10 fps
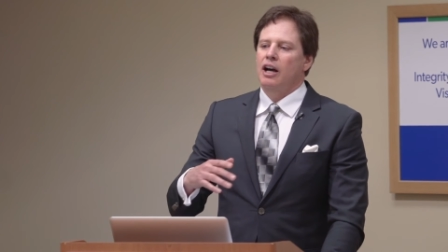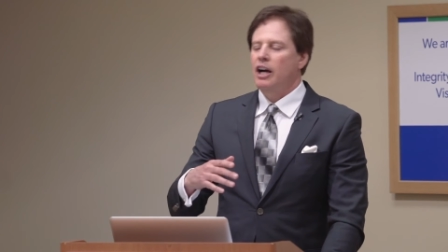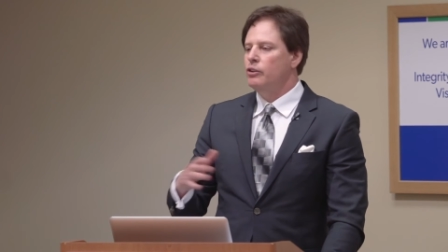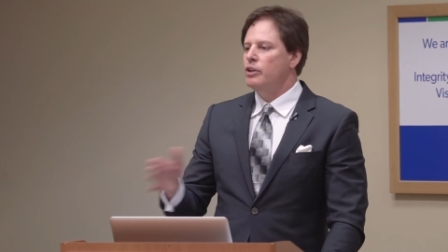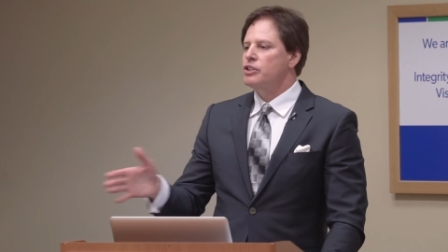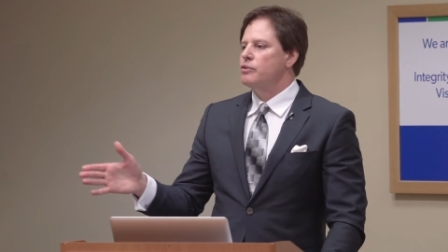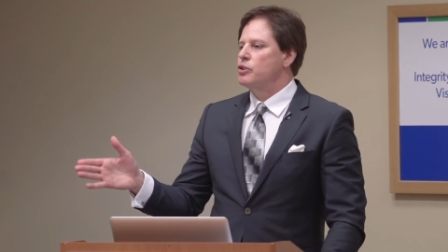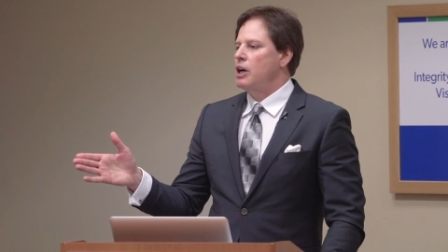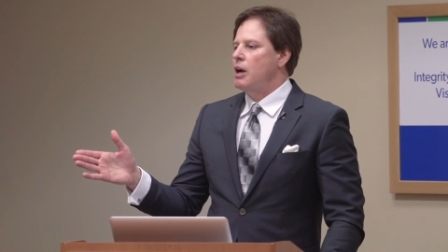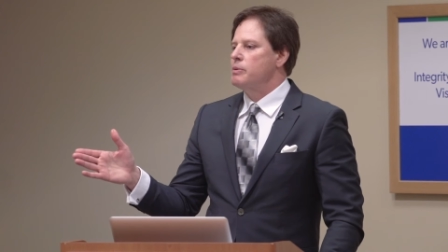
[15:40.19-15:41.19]
hundreds of
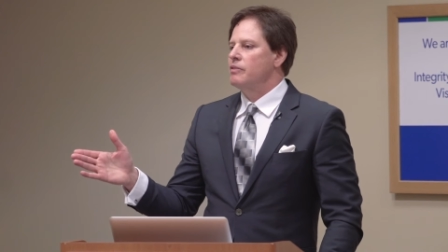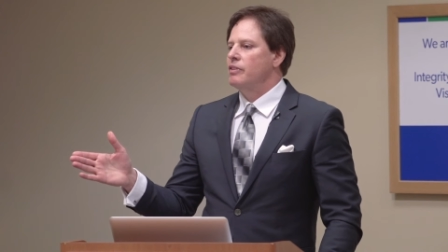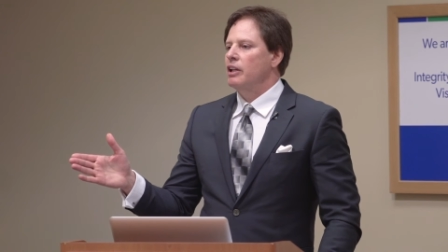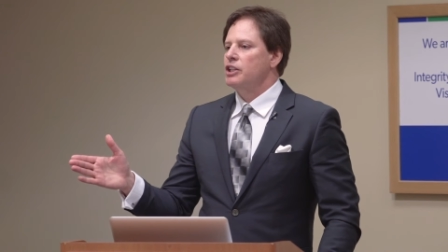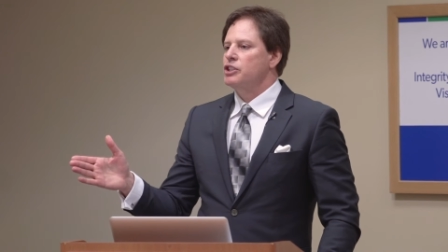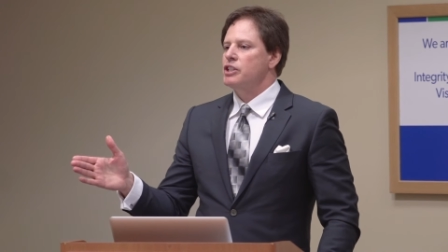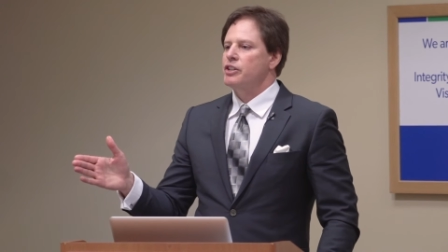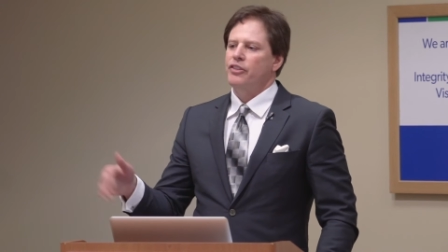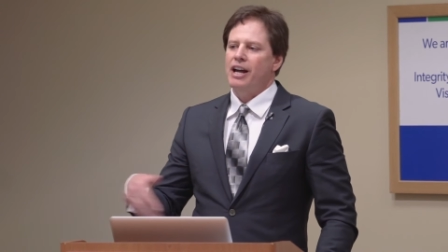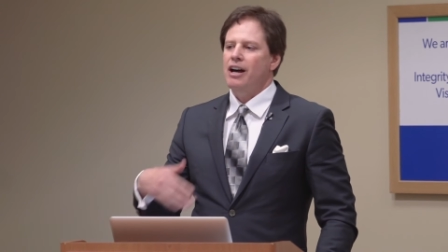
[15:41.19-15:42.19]
tribes and
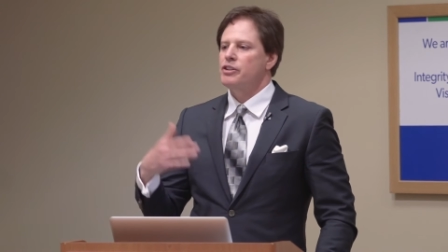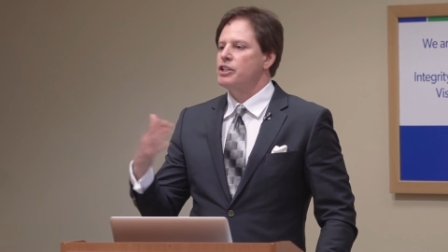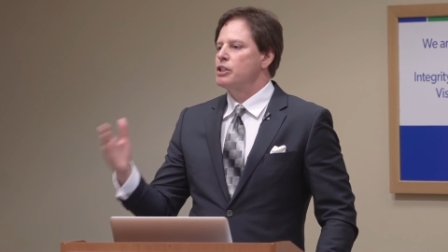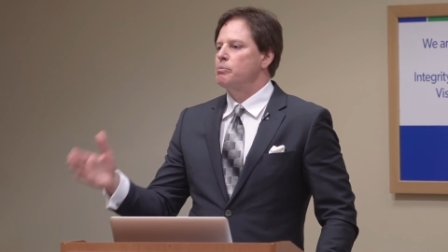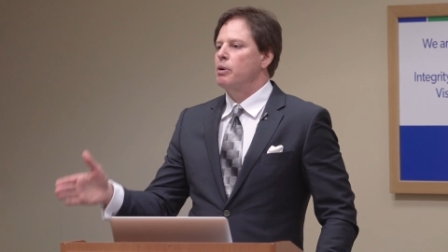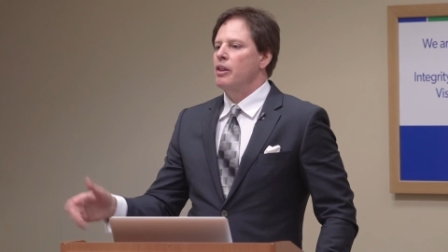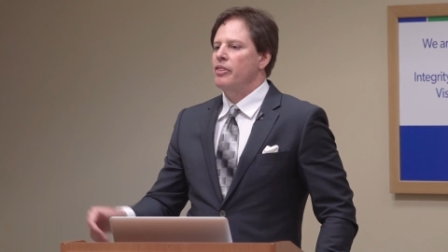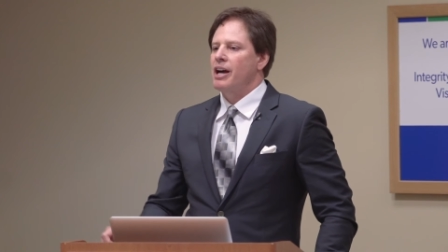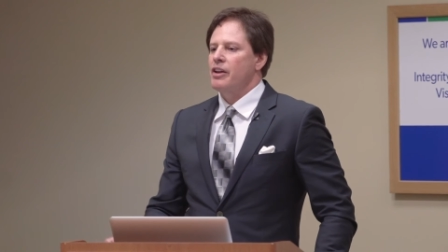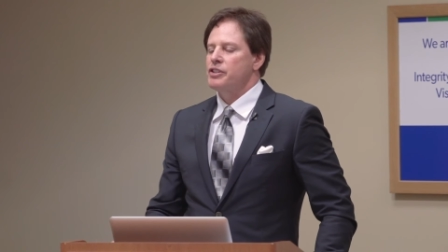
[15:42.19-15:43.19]
villages, thousands
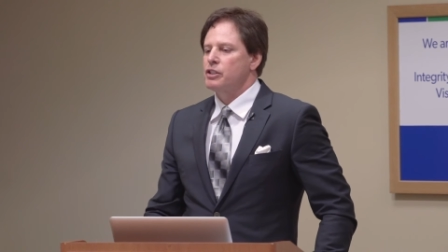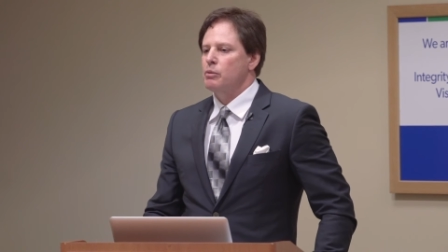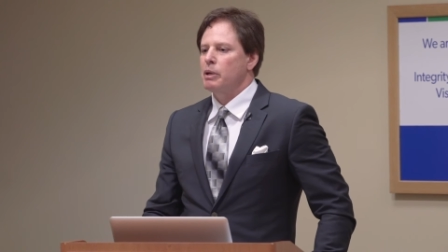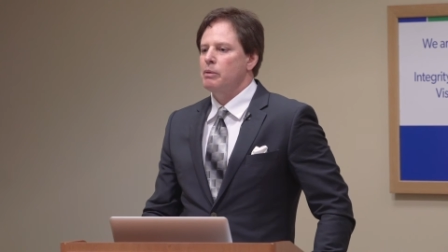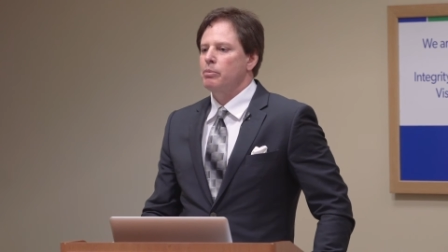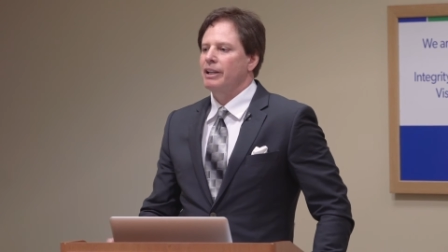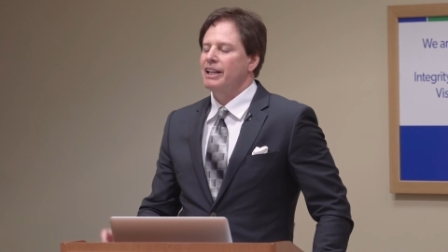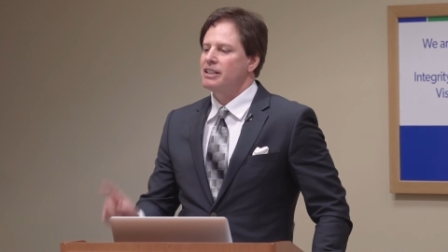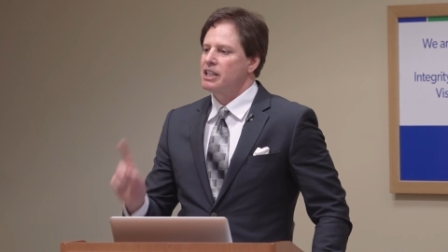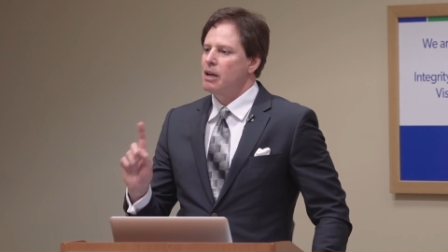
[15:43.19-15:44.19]
upon thousands of people
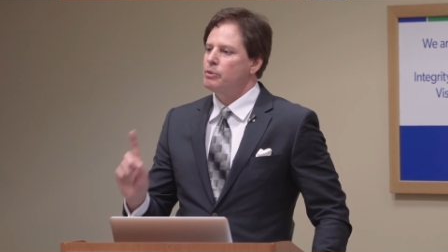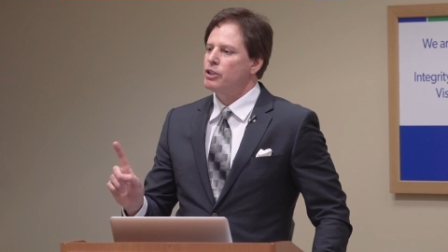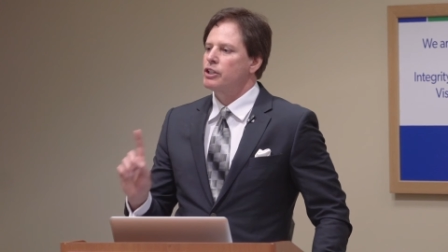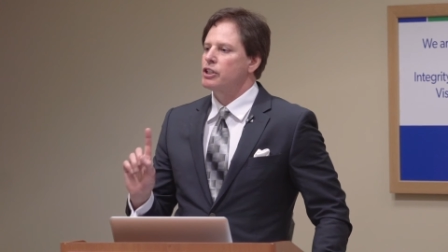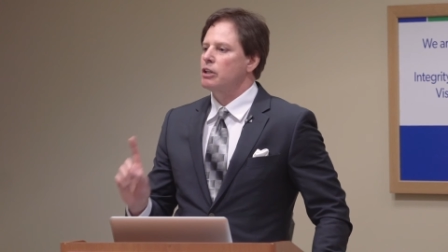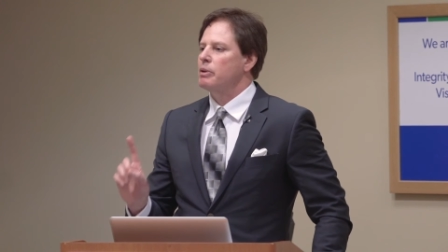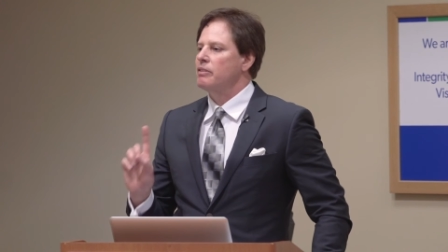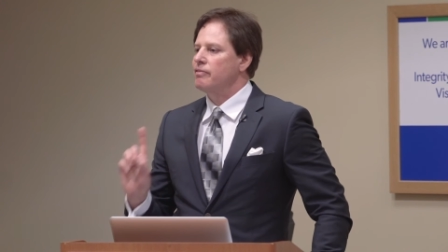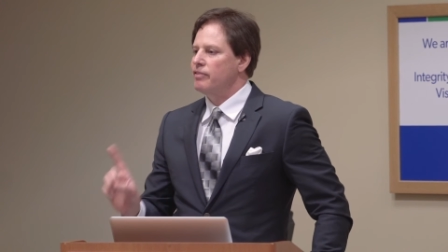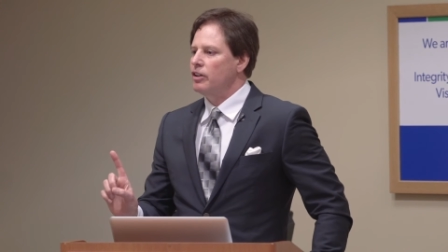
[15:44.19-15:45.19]
in attempt to
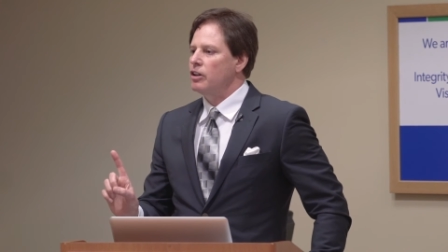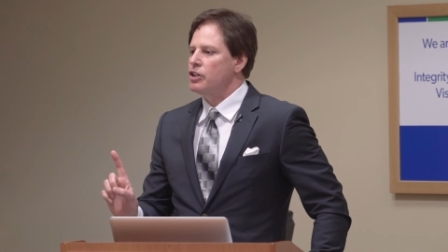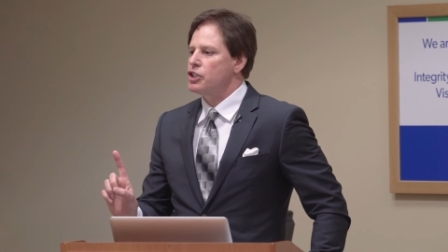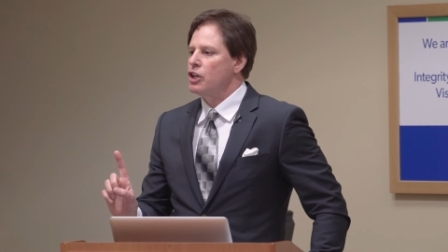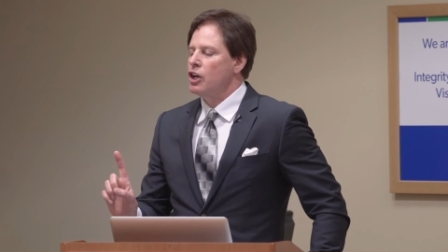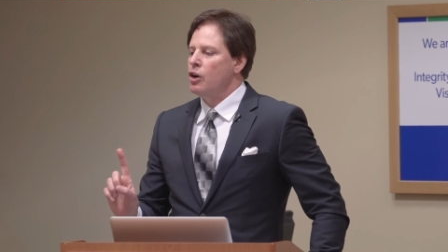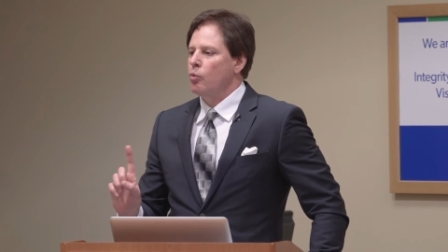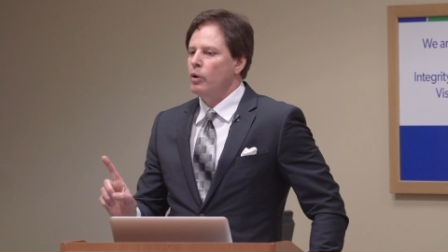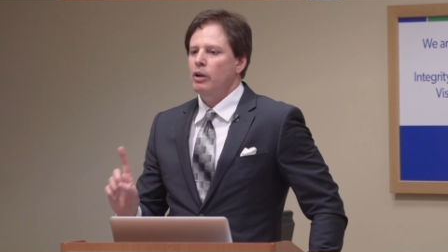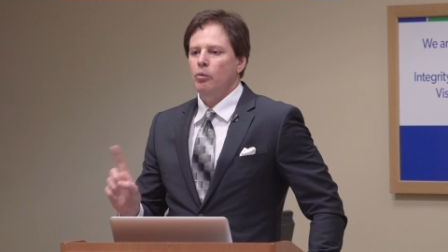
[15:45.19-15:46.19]
determine first
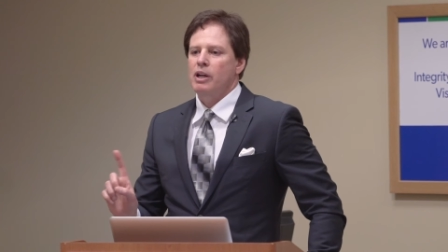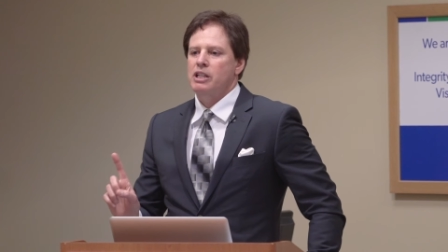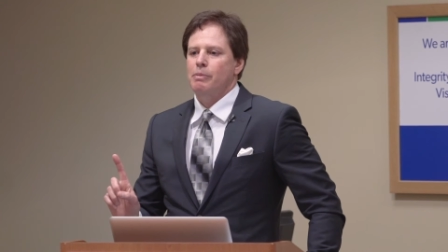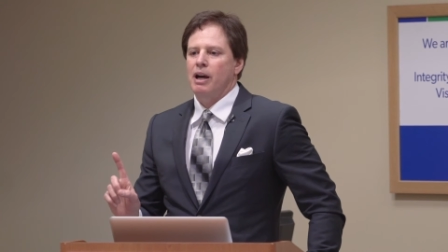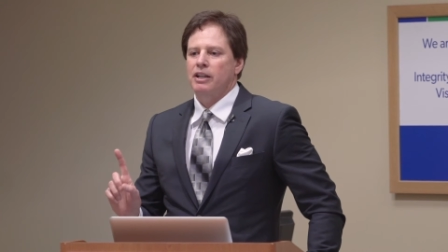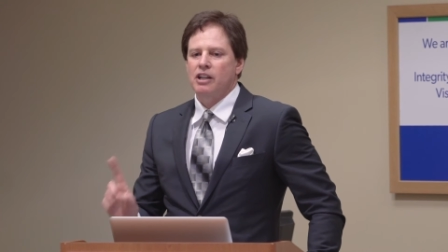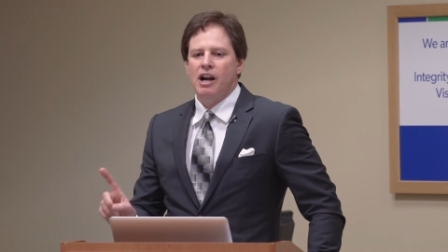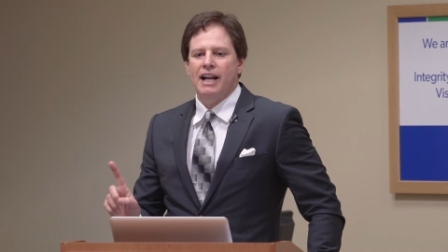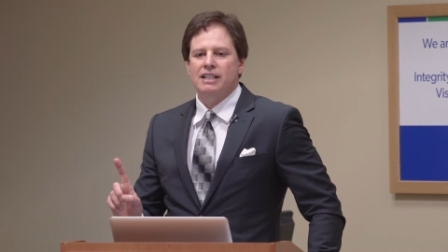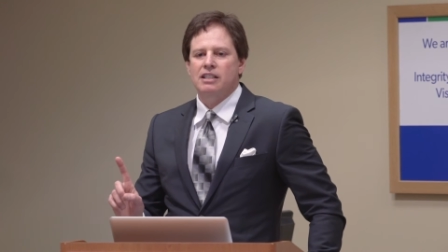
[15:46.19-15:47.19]
what it was about
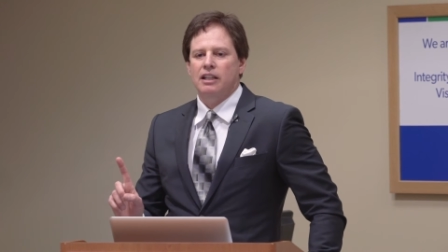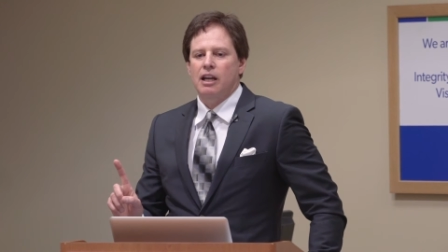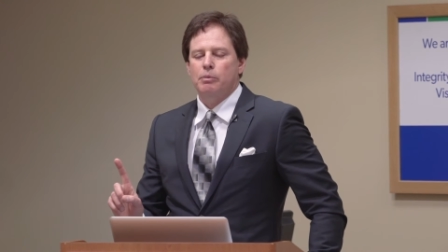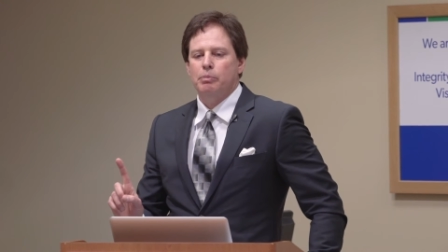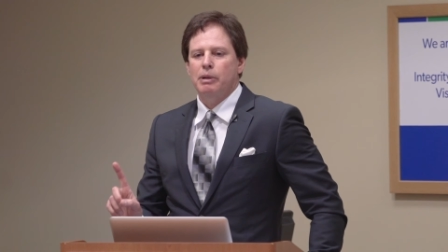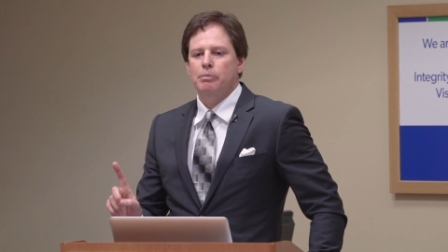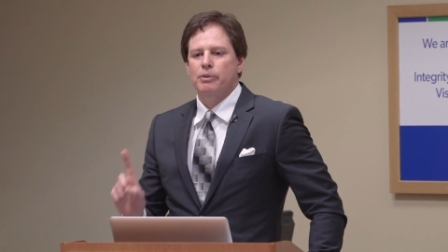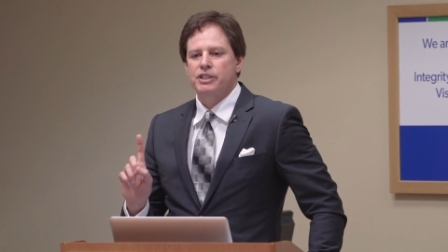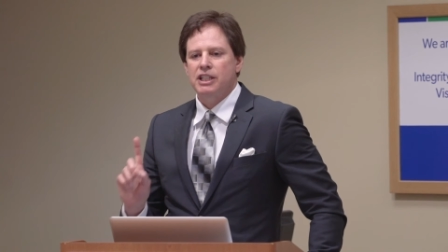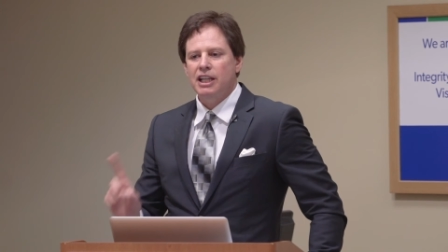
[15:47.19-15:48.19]
diets that kept
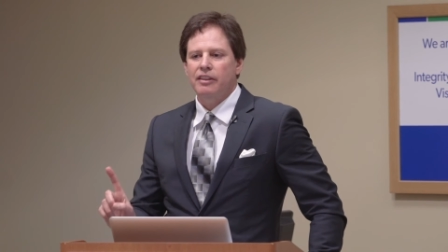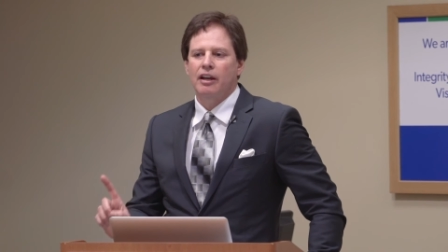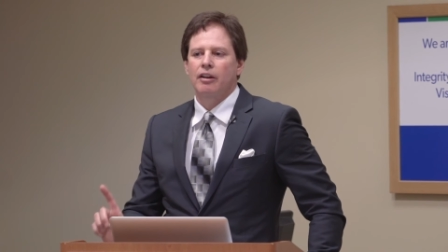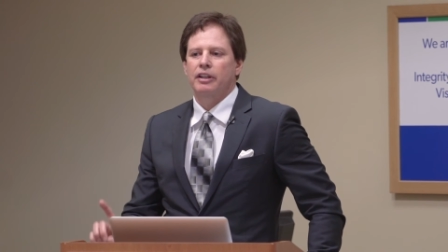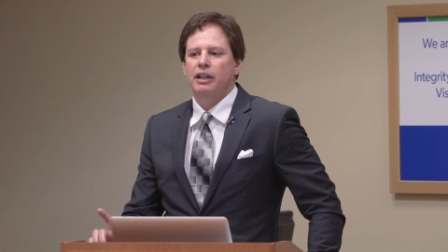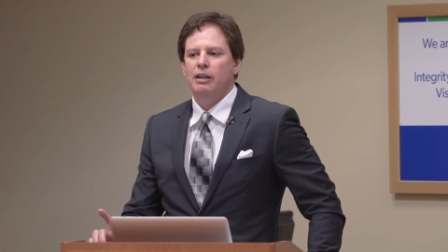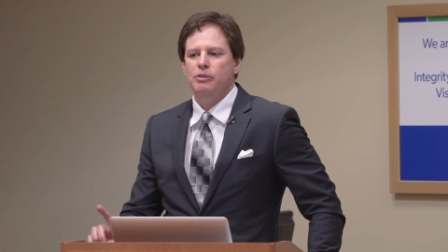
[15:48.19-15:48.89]
people's teeth healthy.